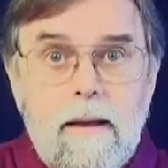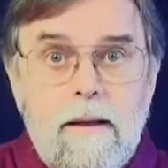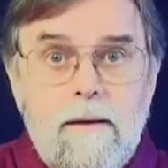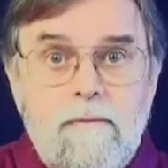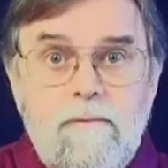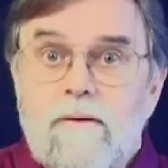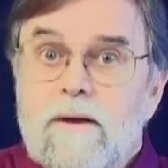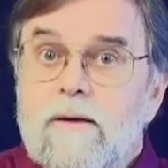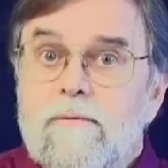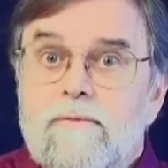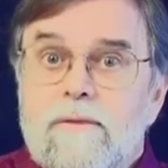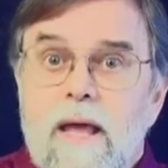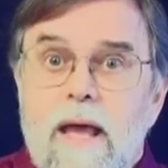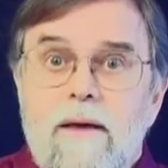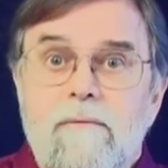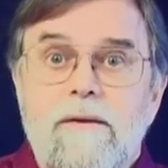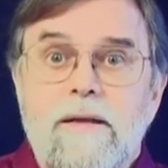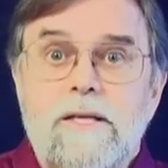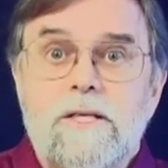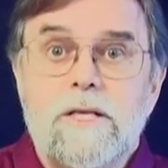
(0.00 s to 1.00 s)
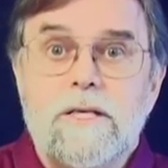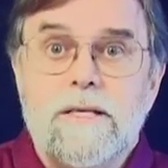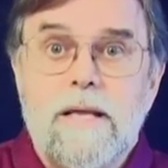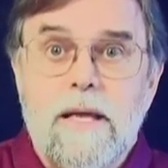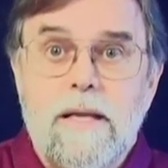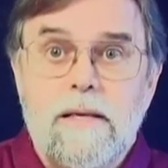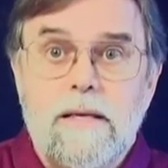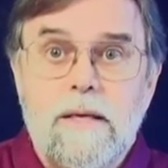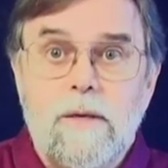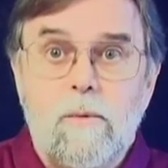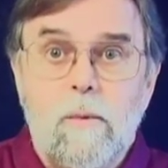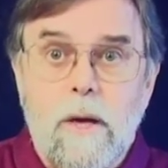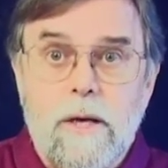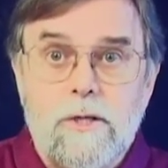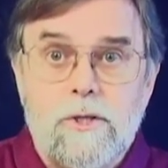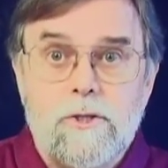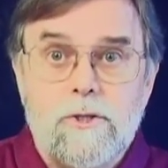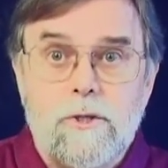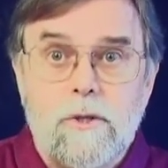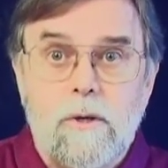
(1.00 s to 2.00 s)
Fifth, have each attendee
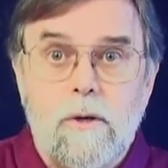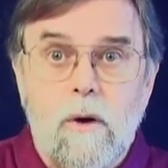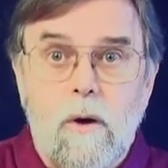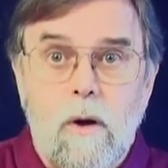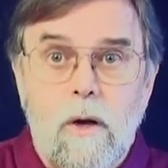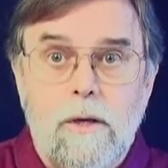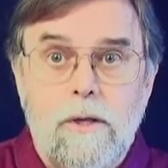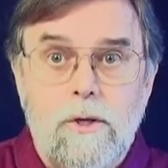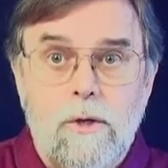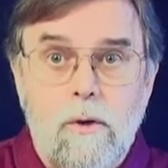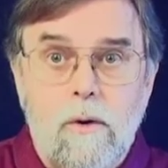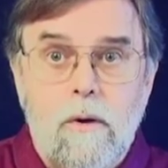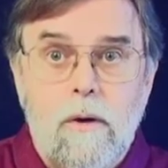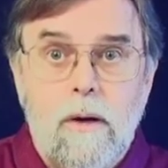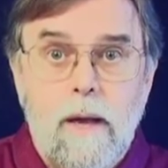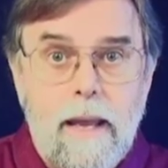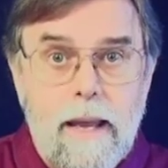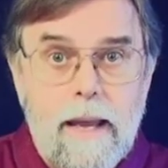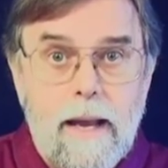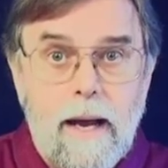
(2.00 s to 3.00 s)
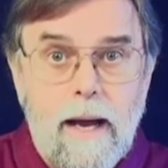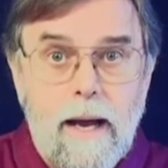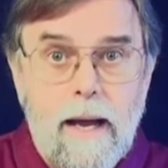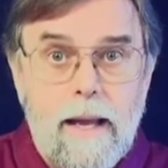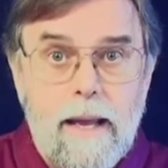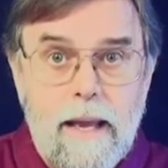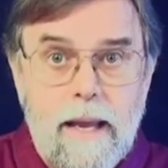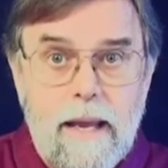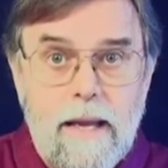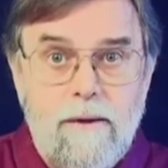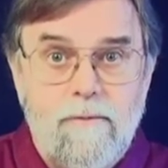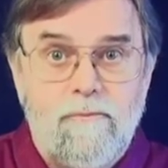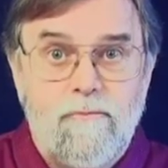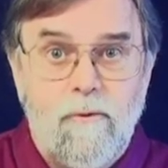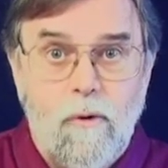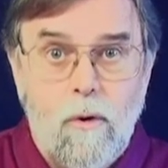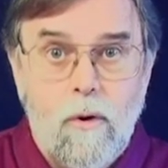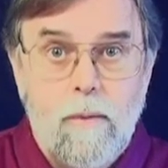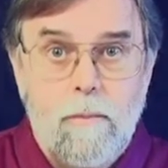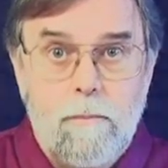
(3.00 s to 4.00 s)
register on your AIA
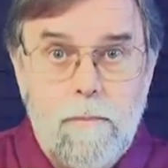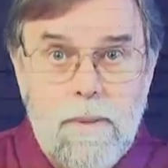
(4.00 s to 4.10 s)
Form